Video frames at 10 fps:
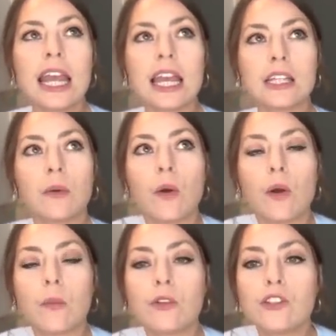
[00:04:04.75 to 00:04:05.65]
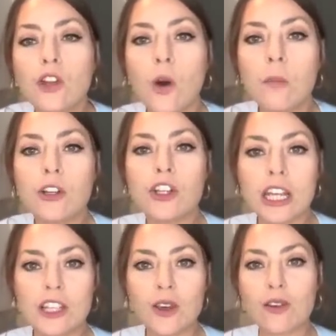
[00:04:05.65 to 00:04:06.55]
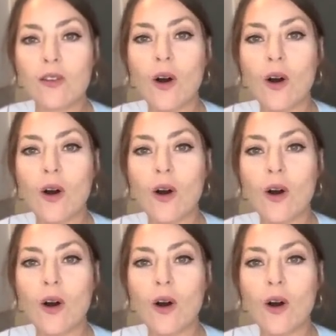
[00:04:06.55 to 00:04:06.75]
it's so much easier if